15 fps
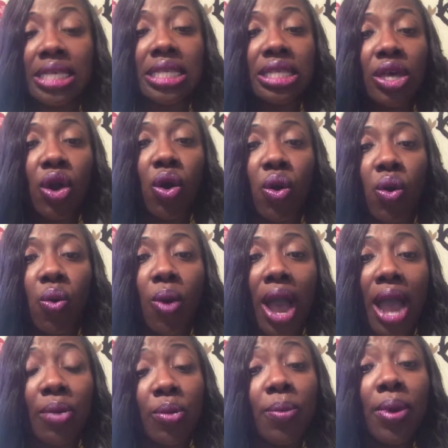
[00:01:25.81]
So
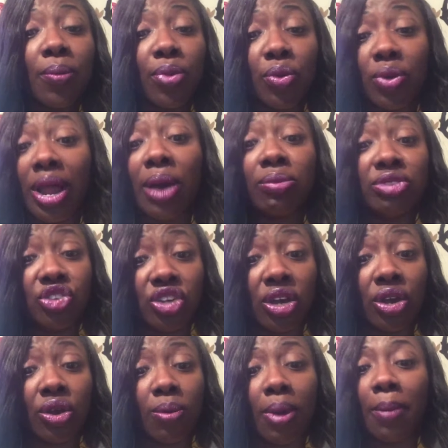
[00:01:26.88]
I remember when I was
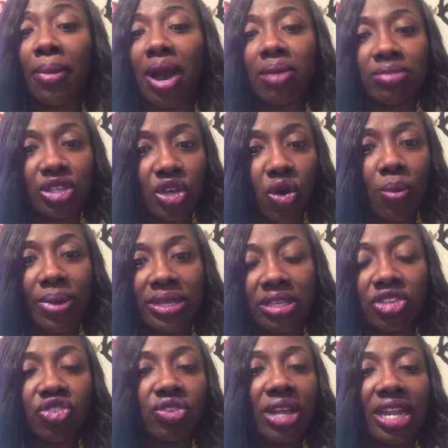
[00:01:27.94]
younger, my mom told my
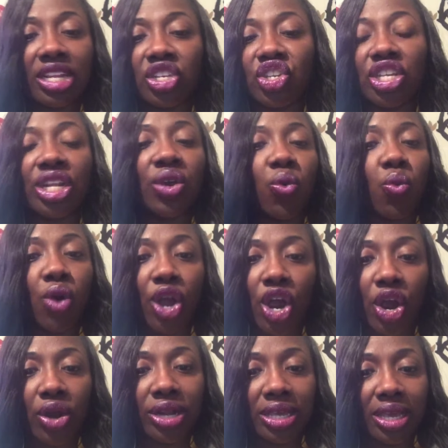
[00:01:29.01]
sister that, and she didn't want
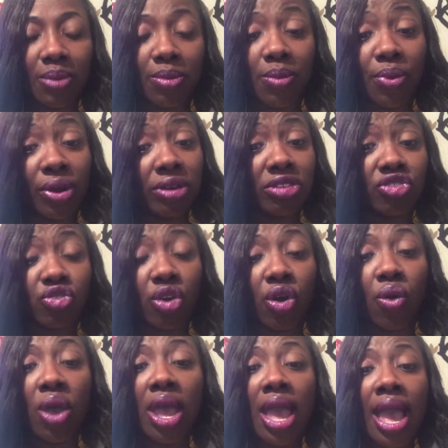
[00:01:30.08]
her to get me birth
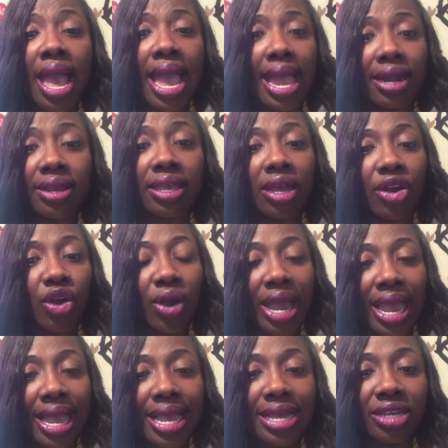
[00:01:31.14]
control at a younger
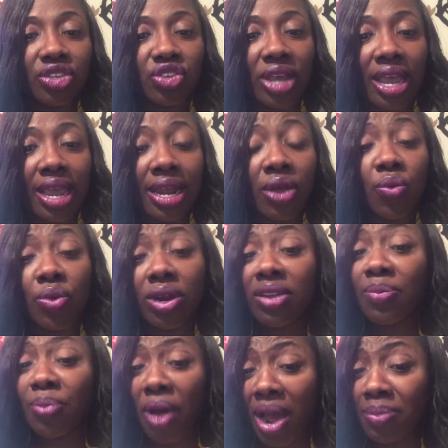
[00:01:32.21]
age, and it would have
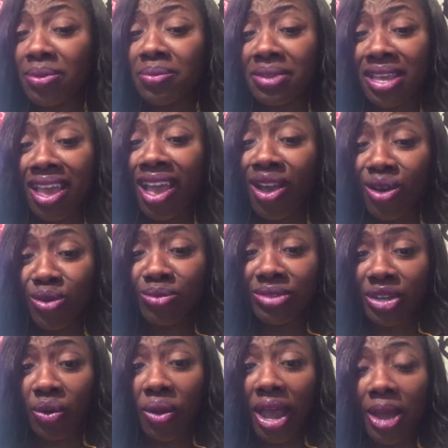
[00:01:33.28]
probably helped,
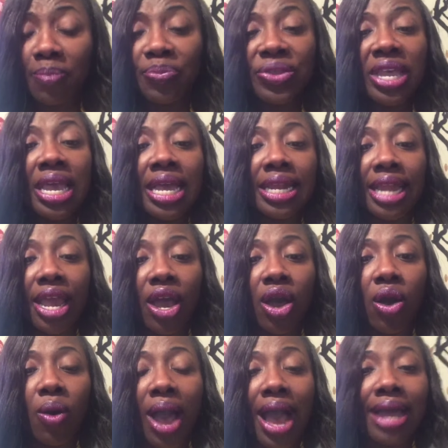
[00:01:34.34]
okay?
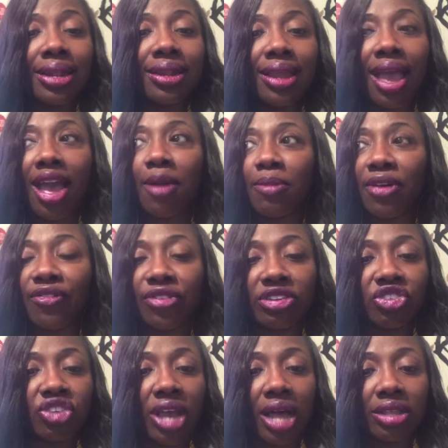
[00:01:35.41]
Now, I didn't have my
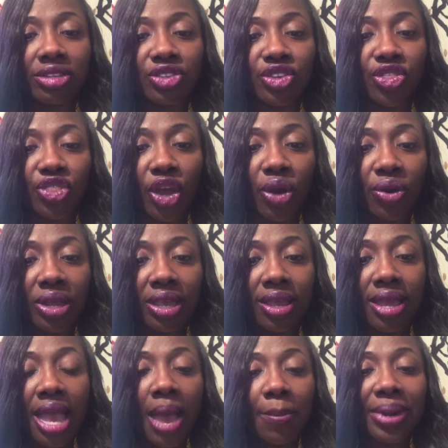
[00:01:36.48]
first child until 30,
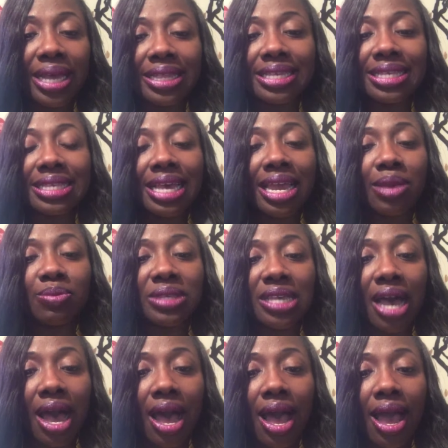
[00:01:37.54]
but at the same
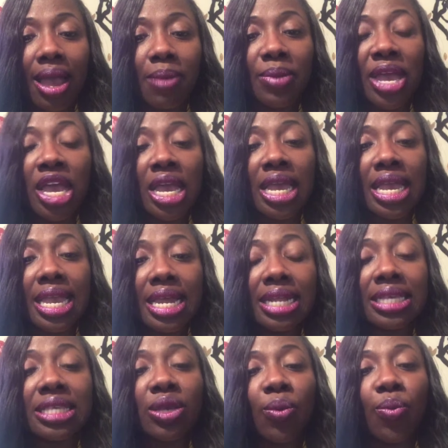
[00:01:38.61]
time, it
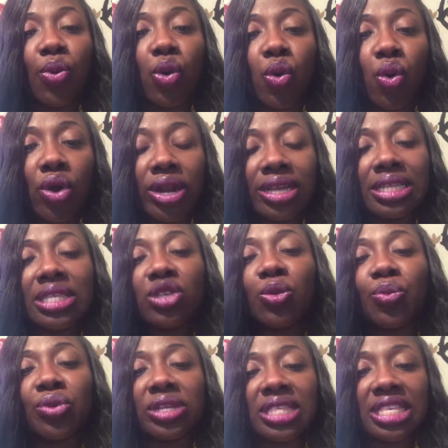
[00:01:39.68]
is important to
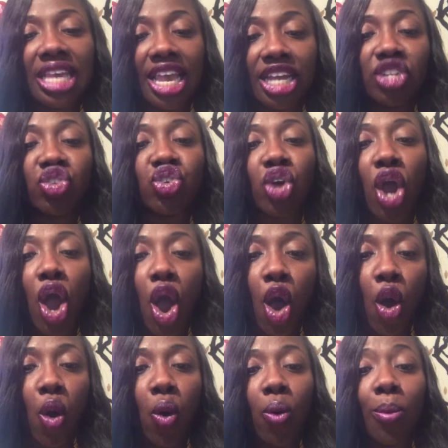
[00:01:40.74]
protect your
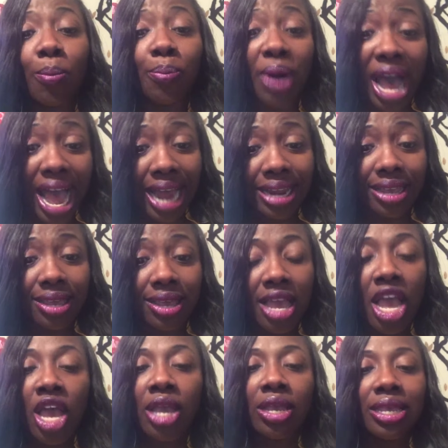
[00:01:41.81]
own body.
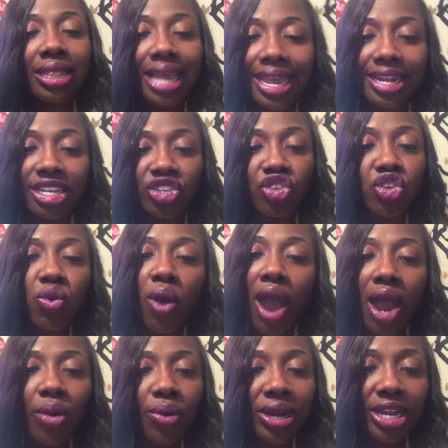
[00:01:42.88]
Ladies, you
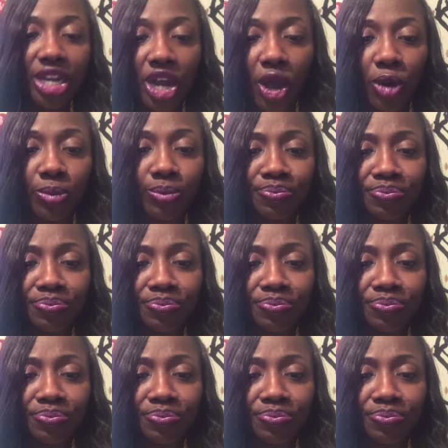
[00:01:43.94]
already know